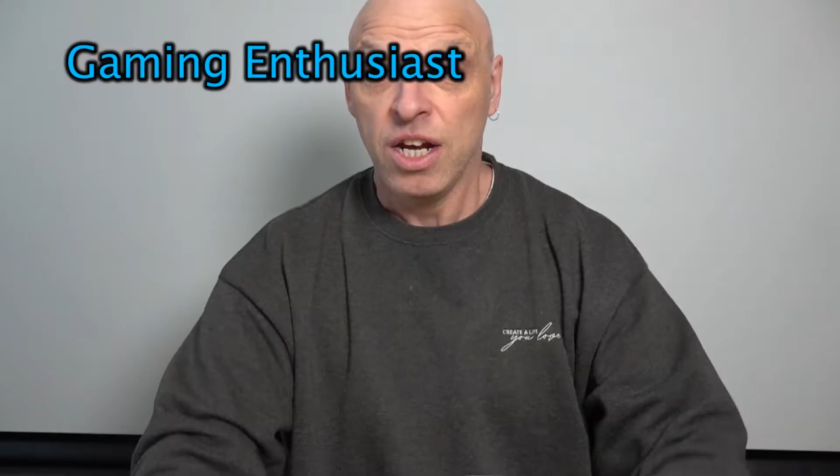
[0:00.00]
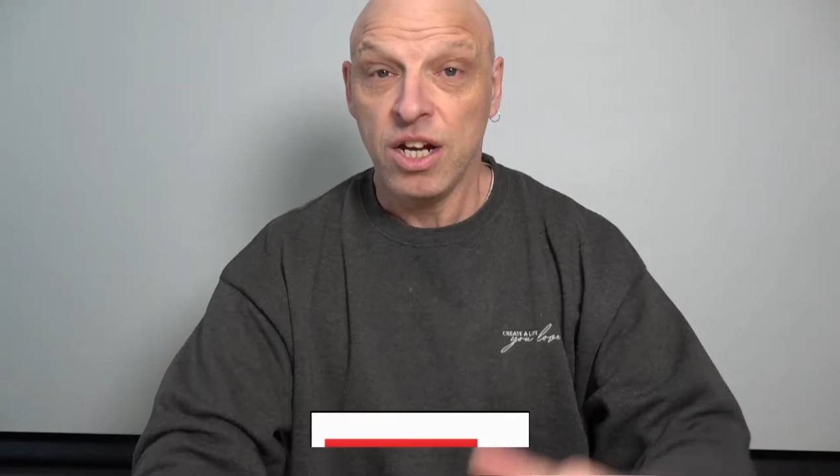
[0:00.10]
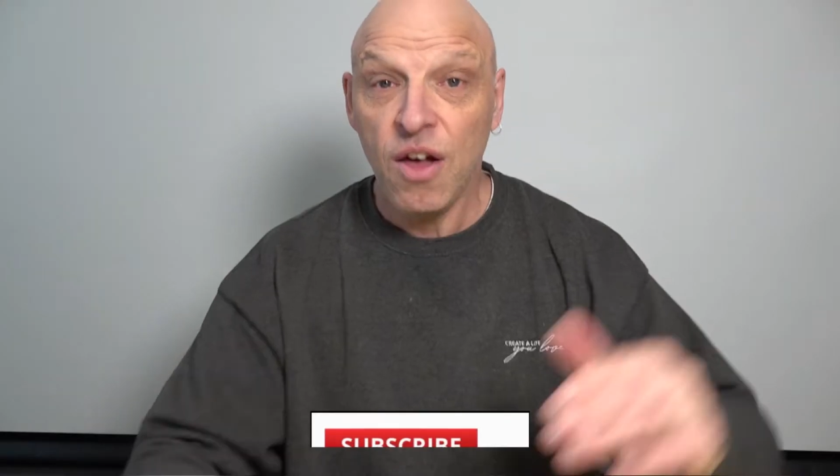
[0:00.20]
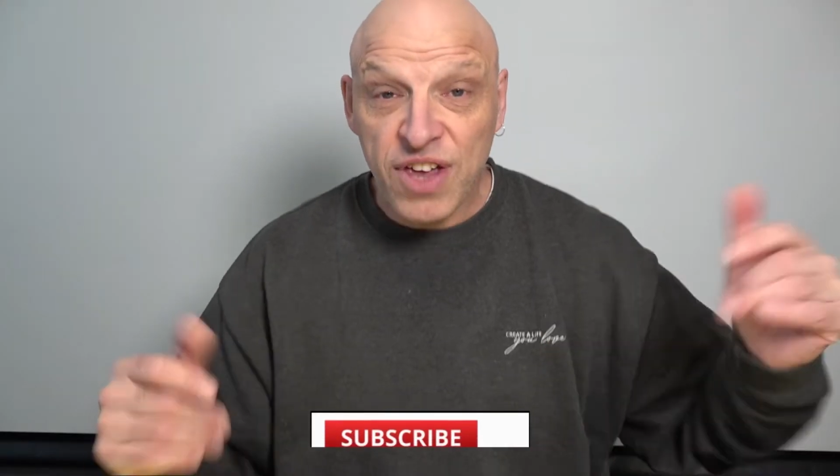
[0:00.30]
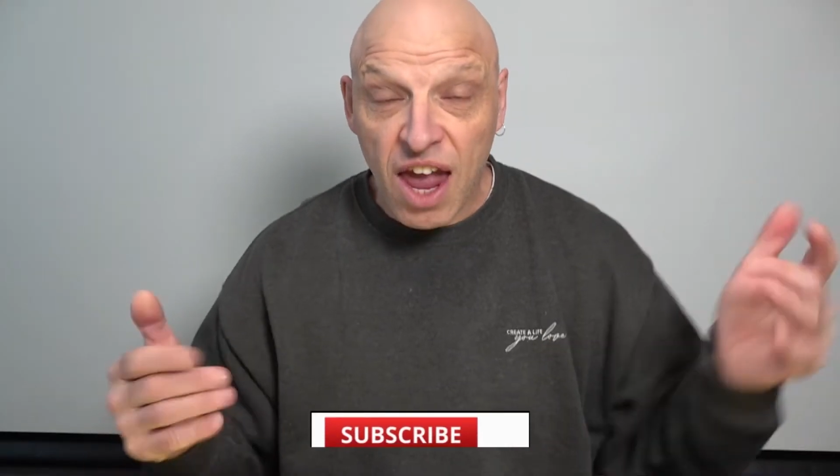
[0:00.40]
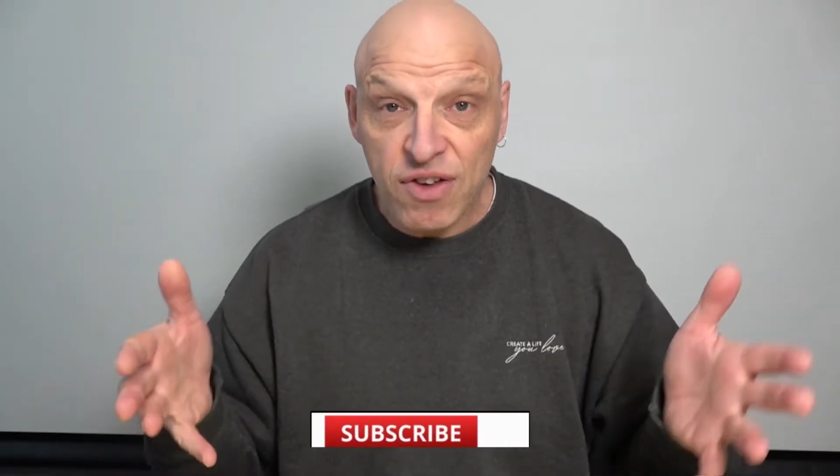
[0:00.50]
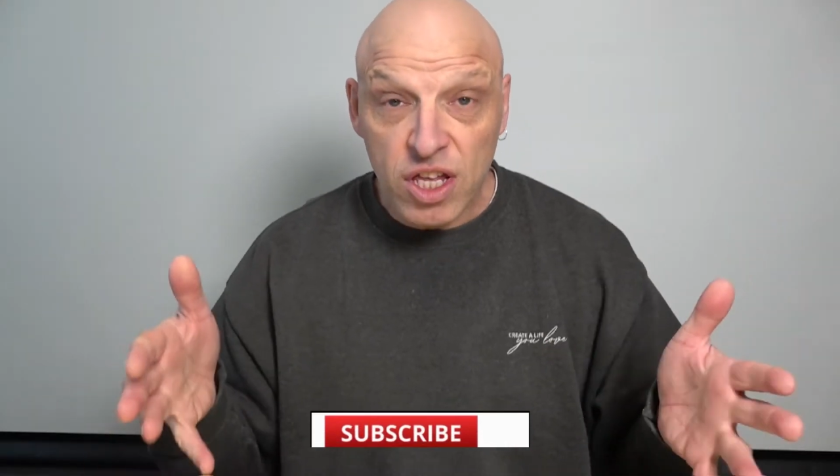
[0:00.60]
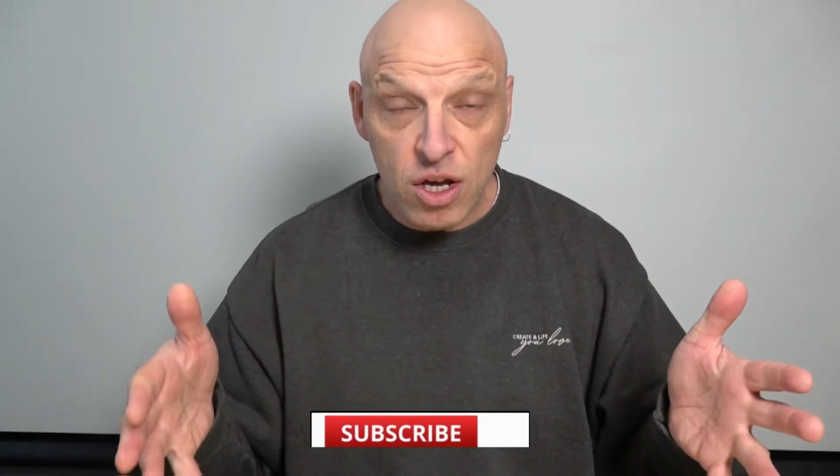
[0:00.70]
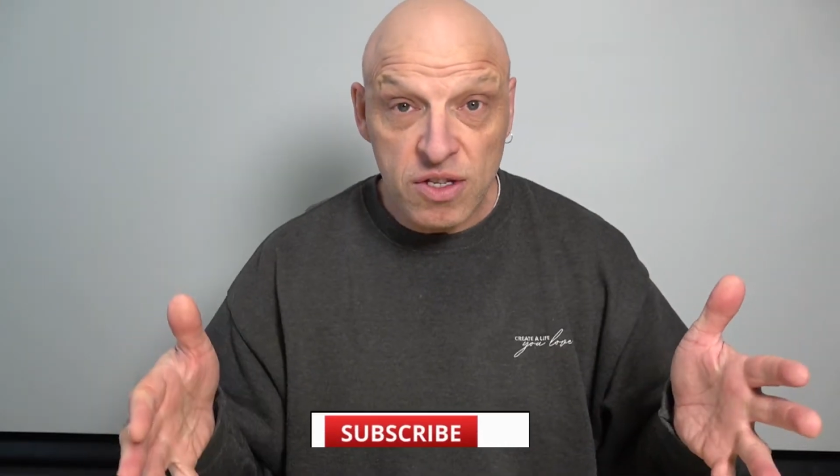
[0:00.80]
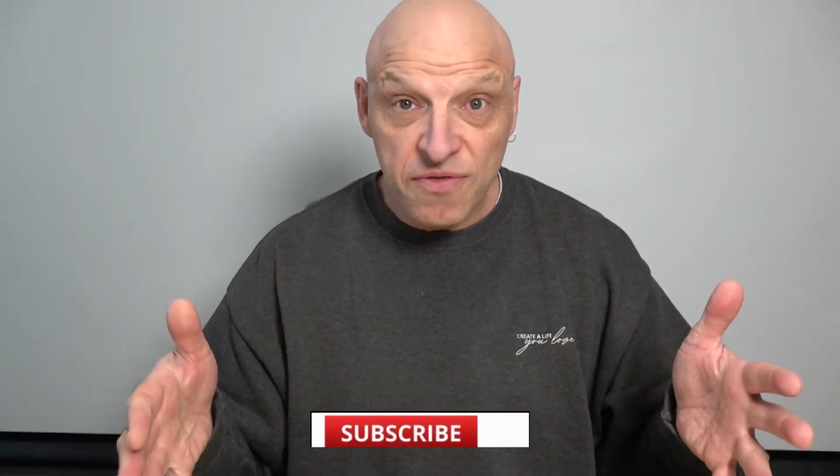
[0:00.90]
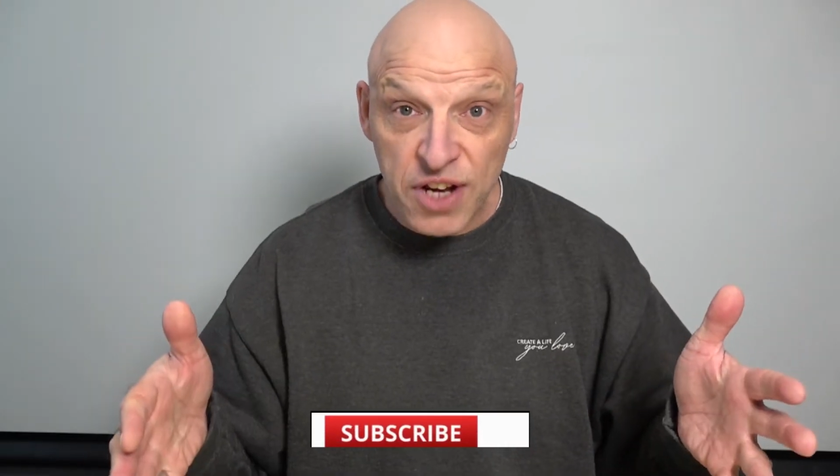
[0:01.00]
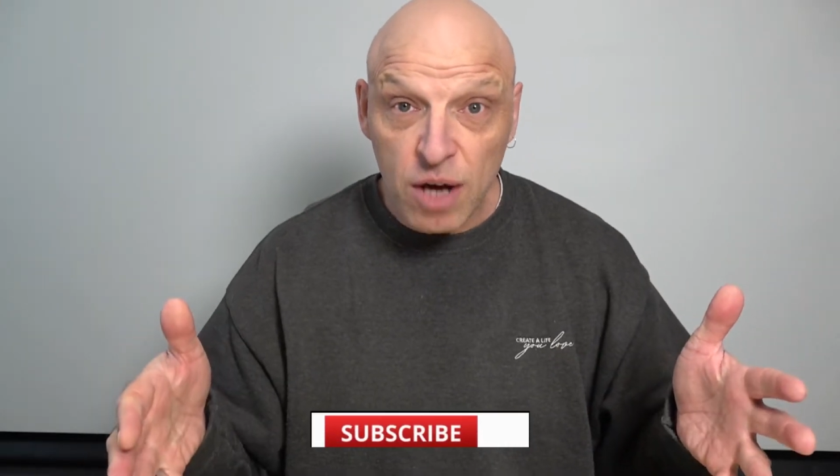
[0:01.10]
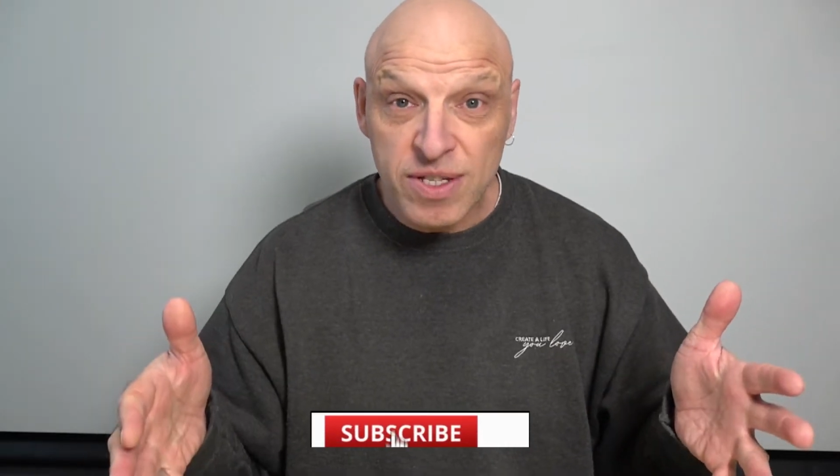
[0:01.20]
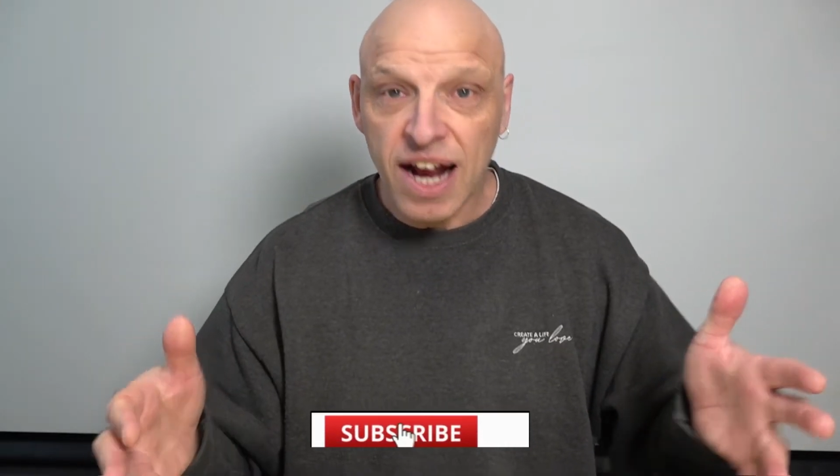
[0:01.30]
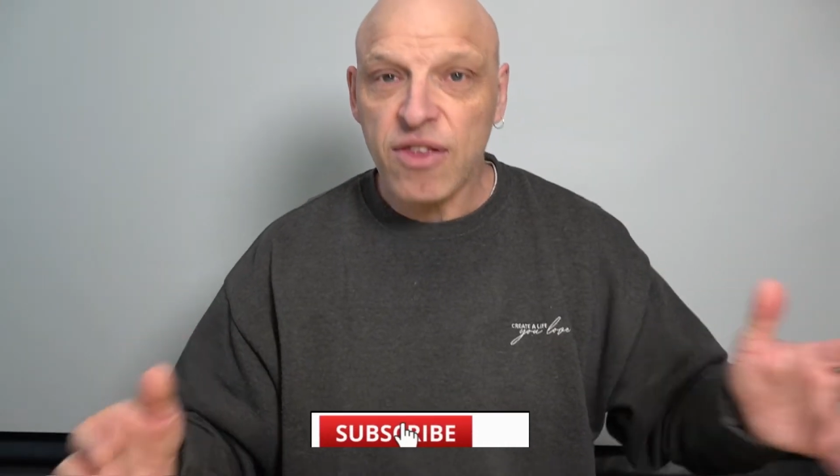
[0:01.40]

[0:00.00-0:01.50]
Don't forget everything used in the video today.